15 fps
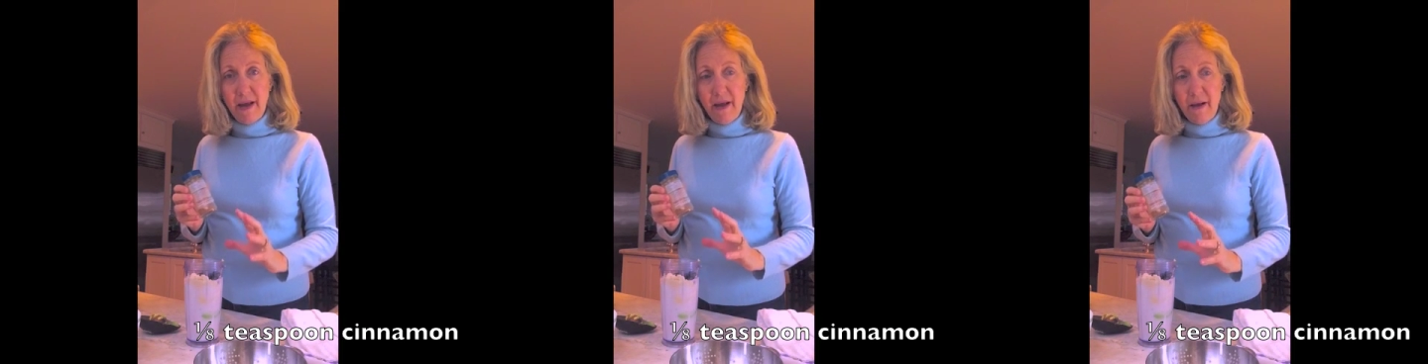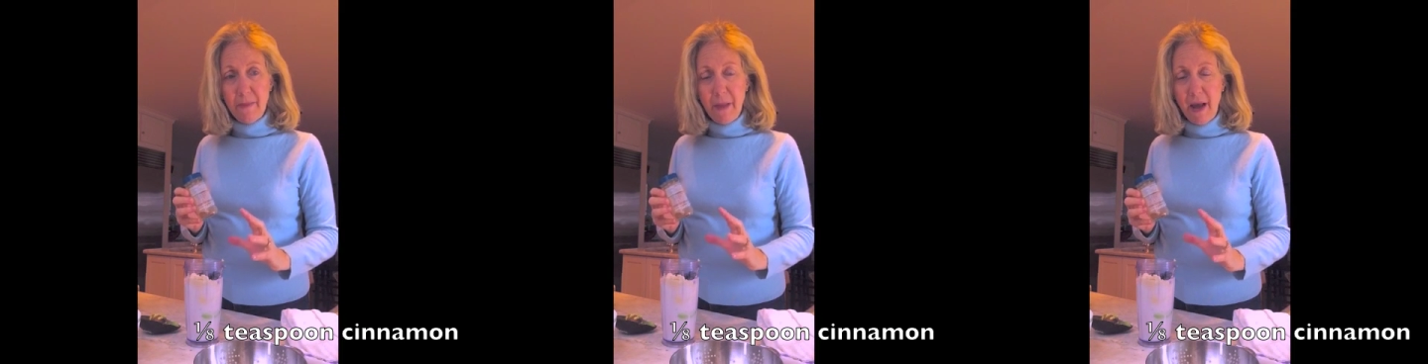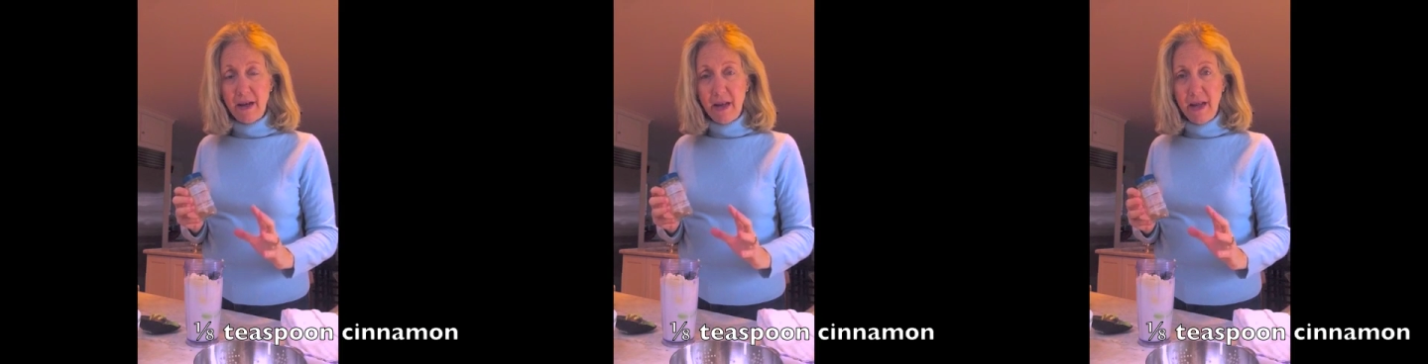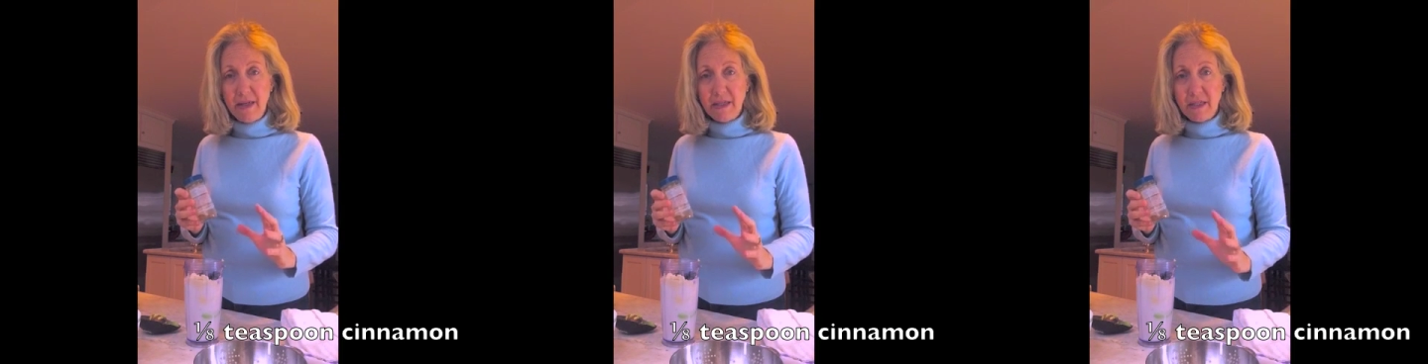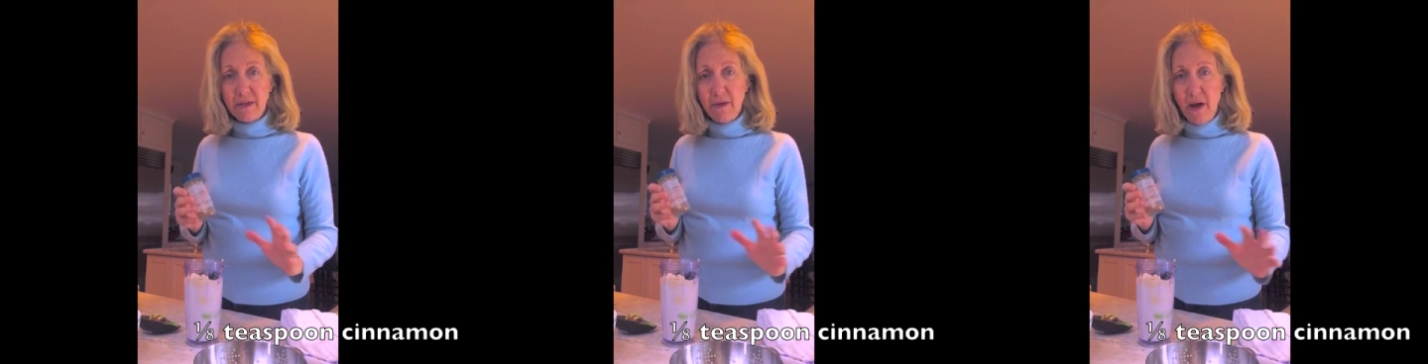I like
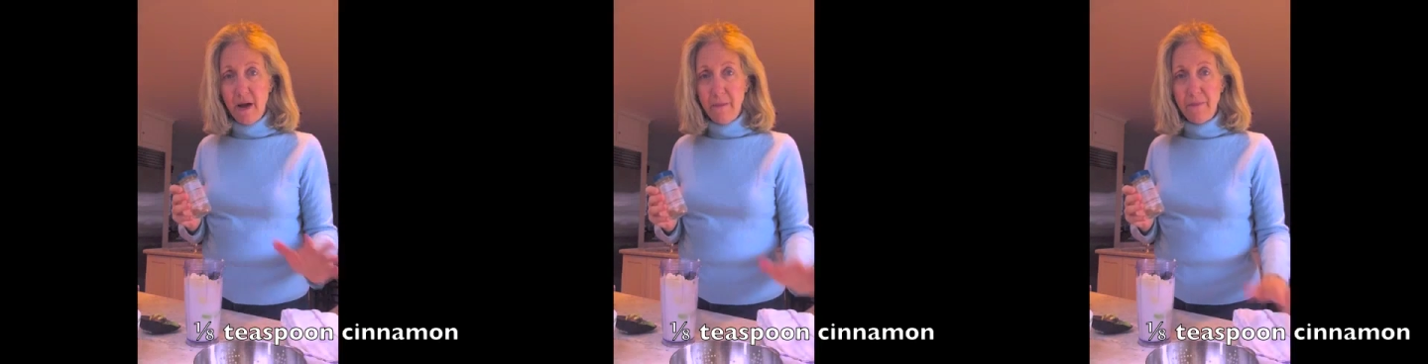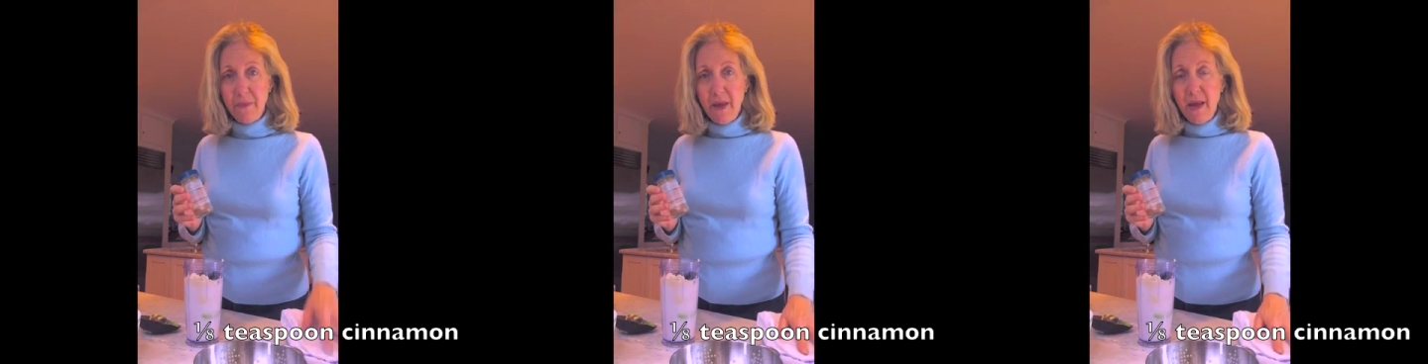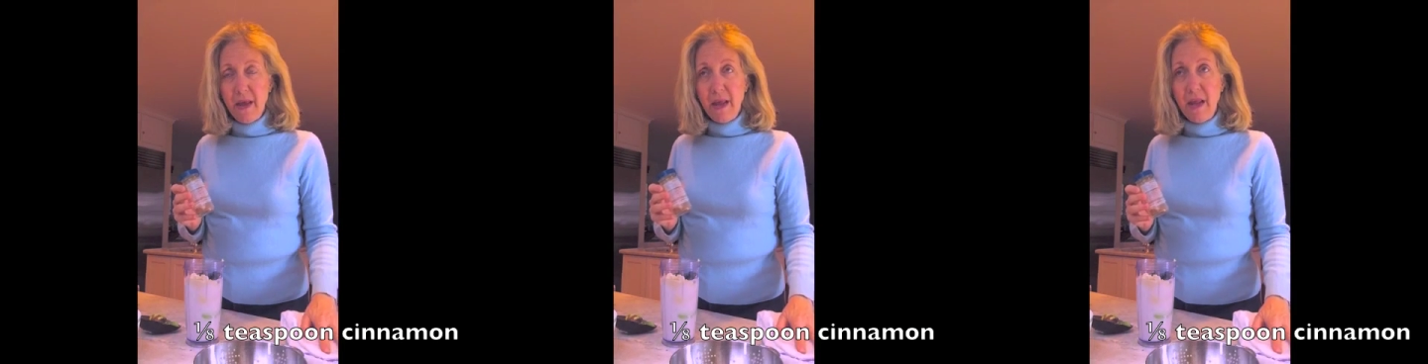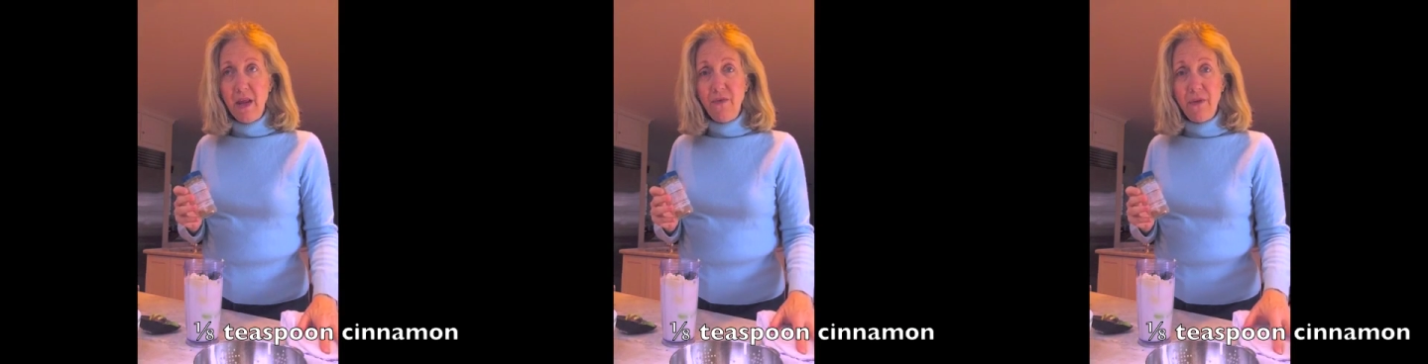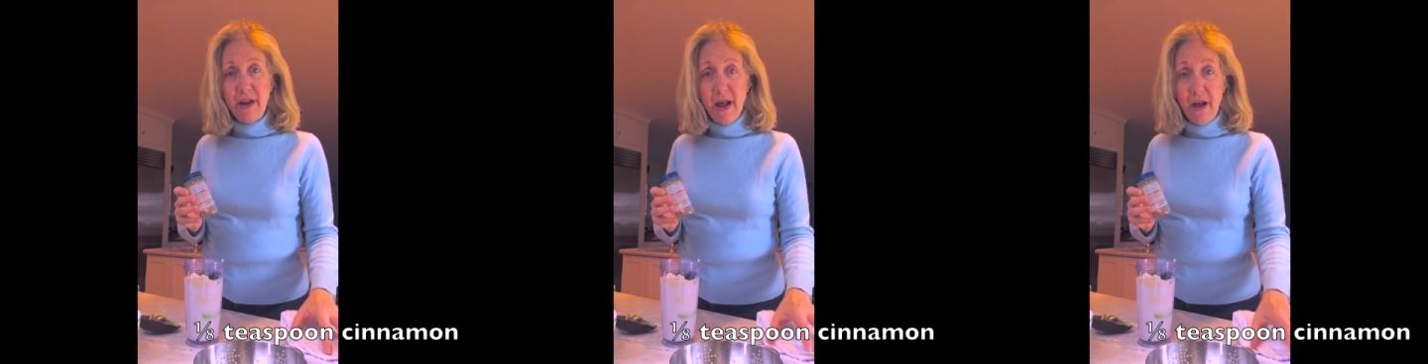to
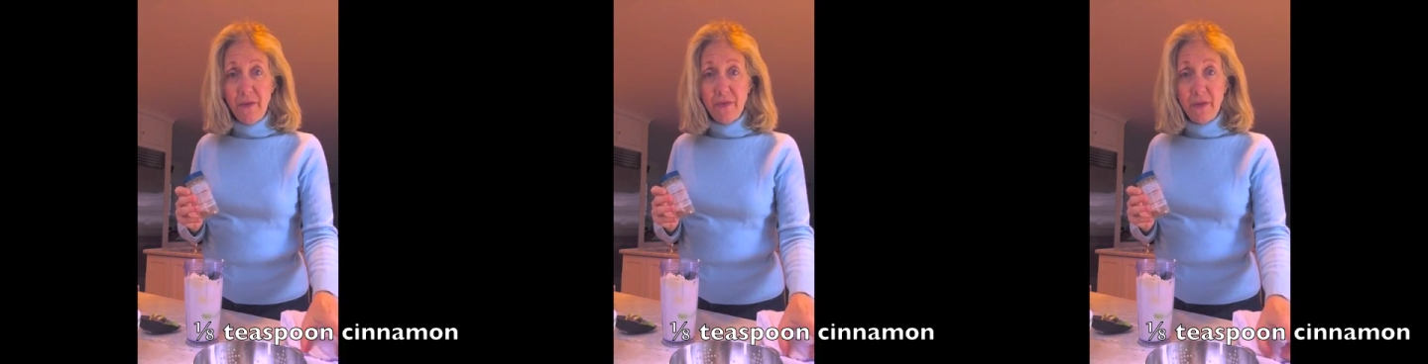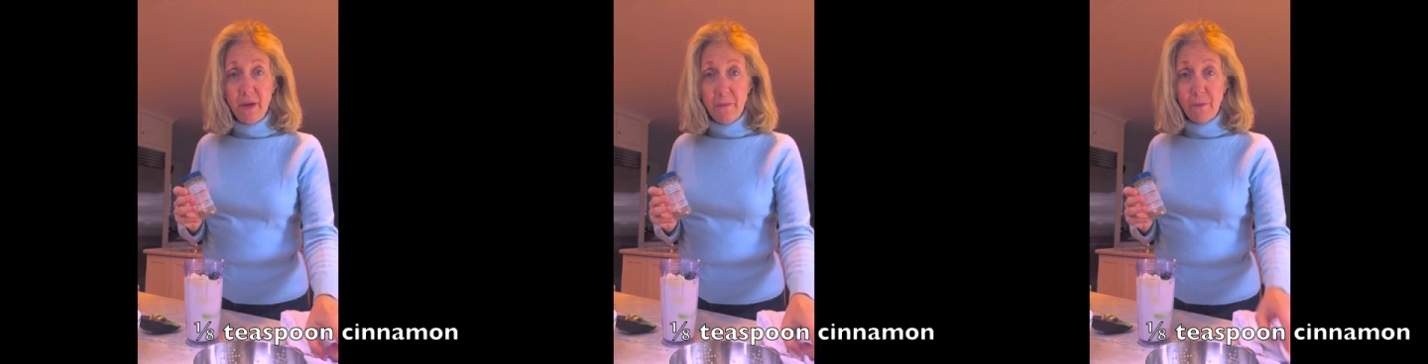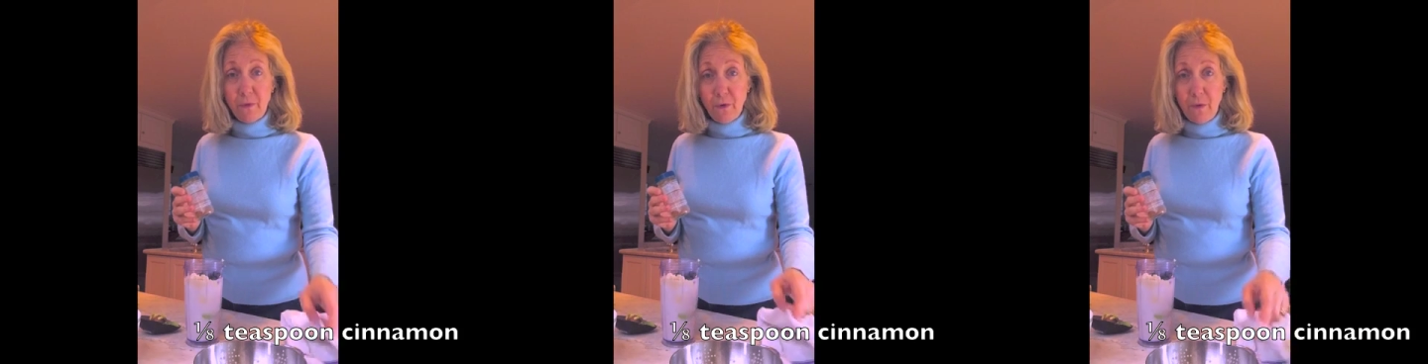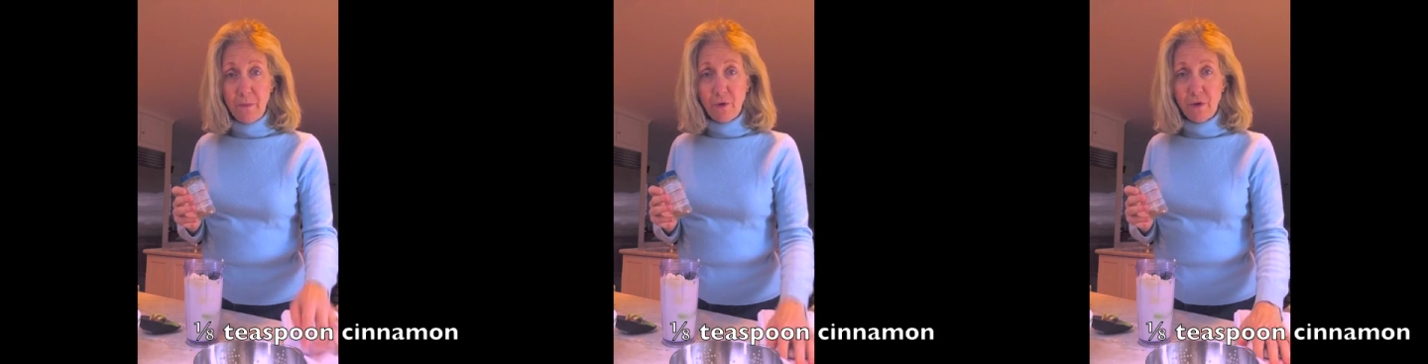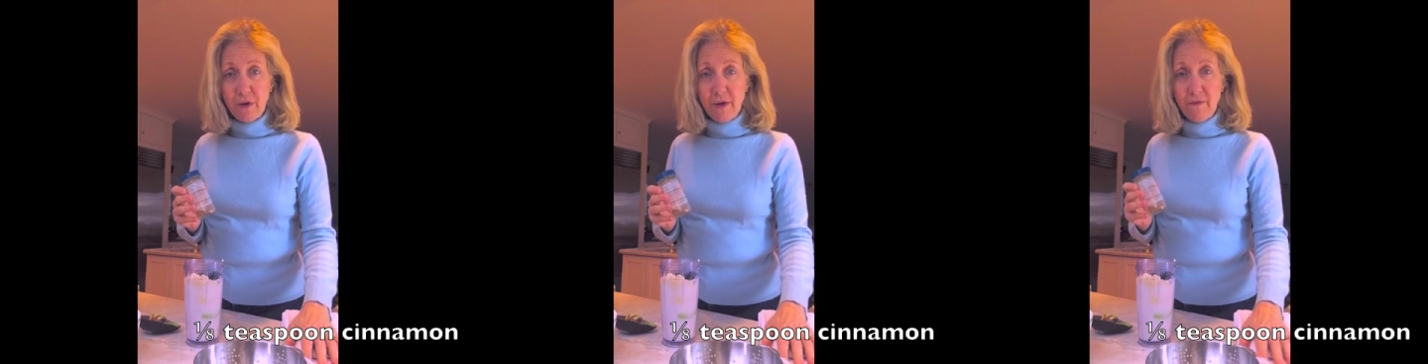even out the
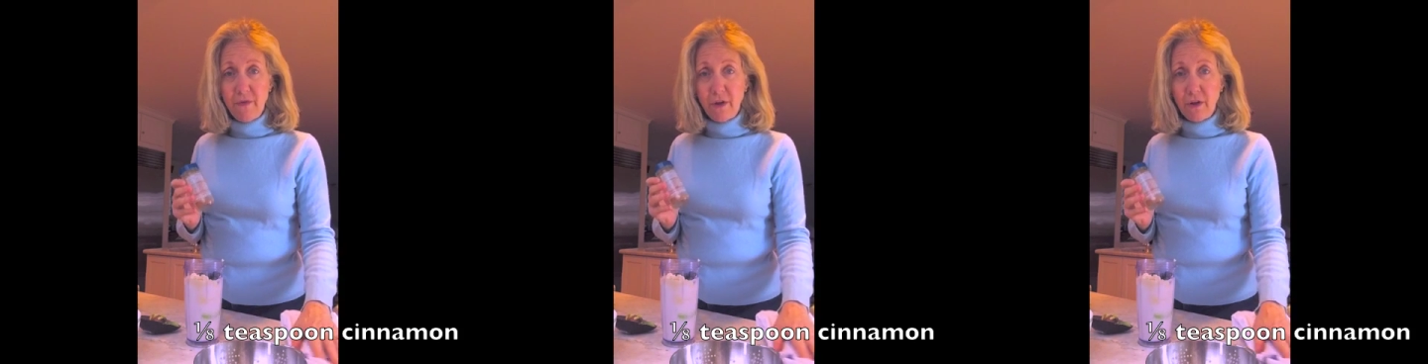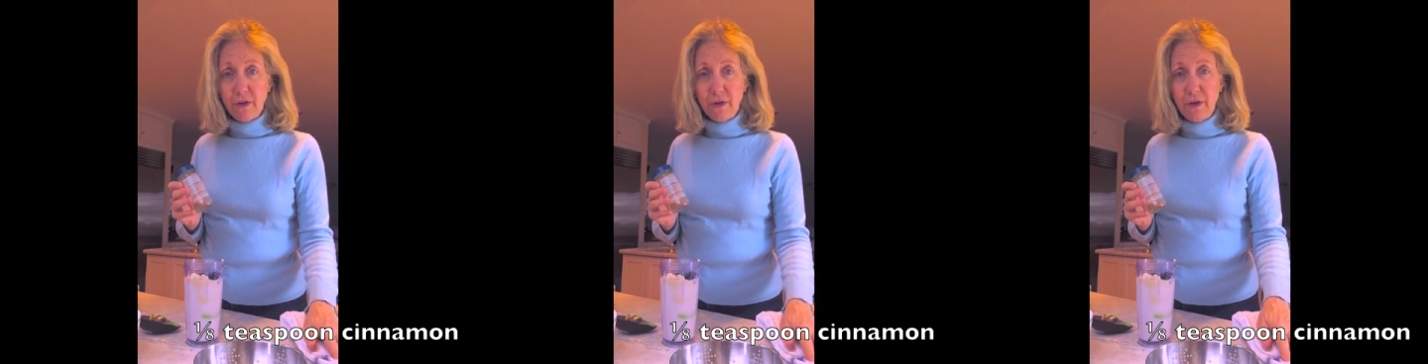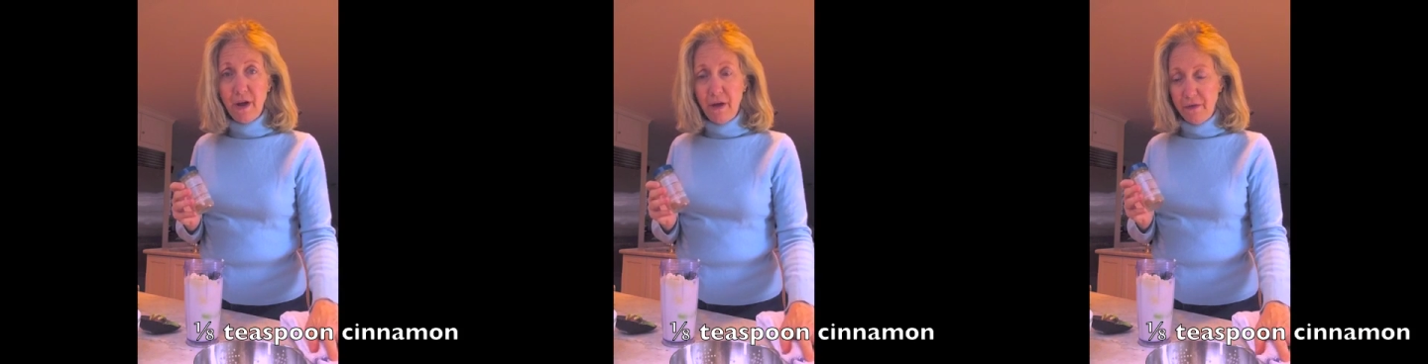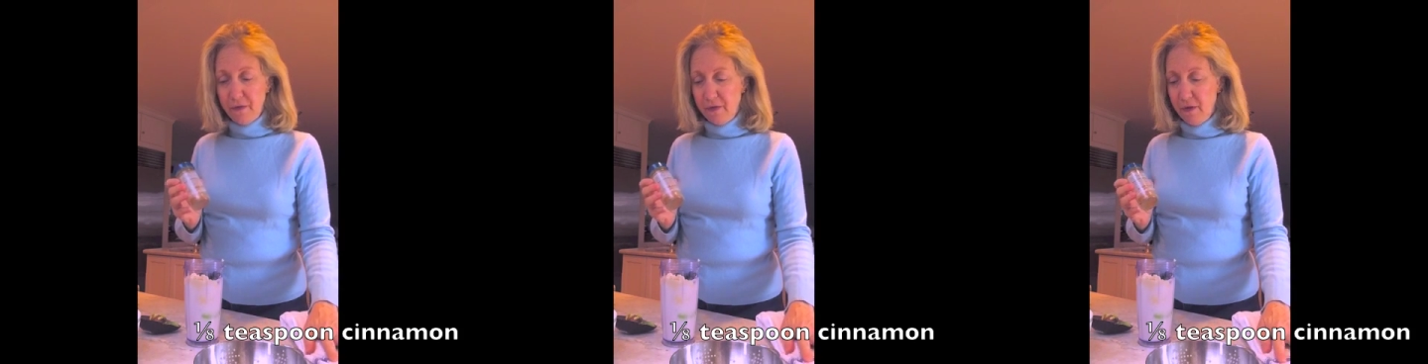absorption of the glucose.